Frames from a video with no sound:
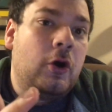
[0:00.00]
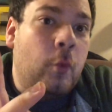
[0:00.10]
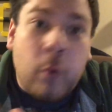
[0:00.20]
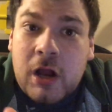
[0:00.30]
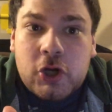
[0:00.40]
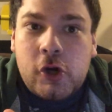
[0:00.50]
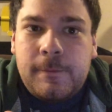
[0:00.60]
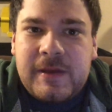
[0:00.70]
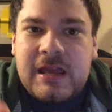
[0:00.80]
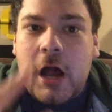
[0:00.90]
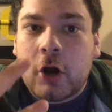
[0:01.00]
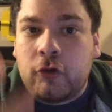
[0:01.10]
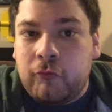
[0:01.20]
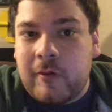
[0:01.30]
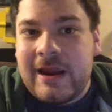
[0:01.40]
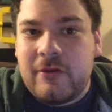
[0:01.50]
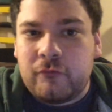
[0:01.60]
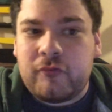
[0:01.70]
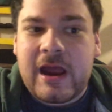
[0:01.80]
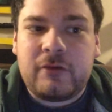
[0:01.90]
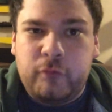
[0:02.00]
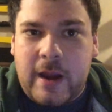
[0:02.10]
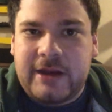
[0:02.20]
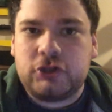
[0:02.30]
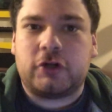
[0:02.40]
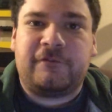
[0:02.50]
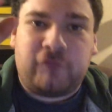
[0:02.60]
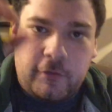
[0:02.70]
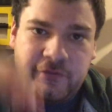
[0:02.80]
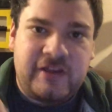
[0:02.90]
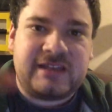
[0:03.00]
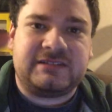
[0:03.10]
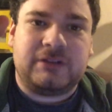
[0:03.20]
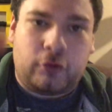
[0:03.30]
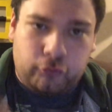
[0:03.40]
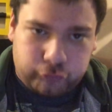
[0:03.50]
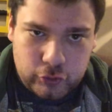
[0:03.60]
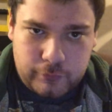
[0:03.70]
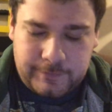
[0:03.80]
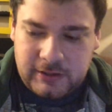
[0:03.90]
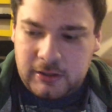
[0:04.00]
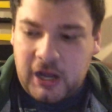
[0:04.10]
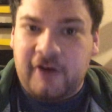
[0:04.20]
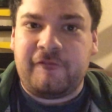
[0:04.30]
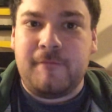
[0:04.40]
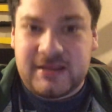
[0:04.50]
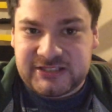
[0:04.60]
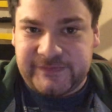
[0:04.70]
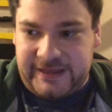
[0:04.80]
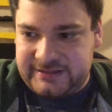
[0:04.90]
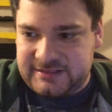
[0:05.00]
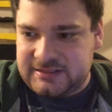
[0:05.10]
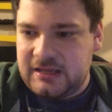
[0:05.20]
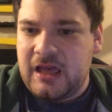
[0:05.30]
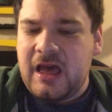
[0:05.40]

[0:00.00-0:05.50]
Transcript: What could be a great Red Ranger for this group of misfits?